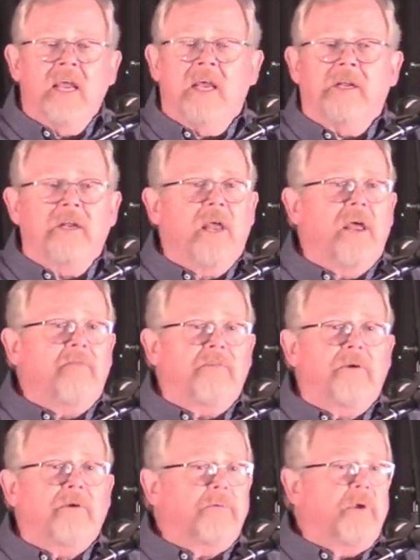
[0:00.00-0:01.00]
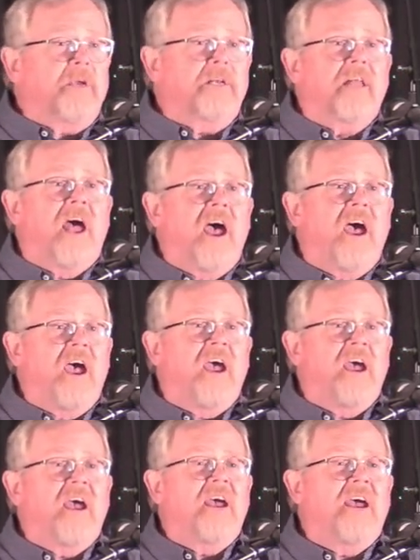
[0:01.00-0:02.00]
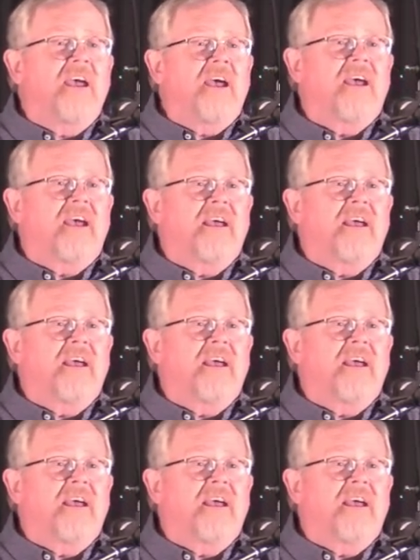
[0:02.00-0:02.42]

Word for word: in every land.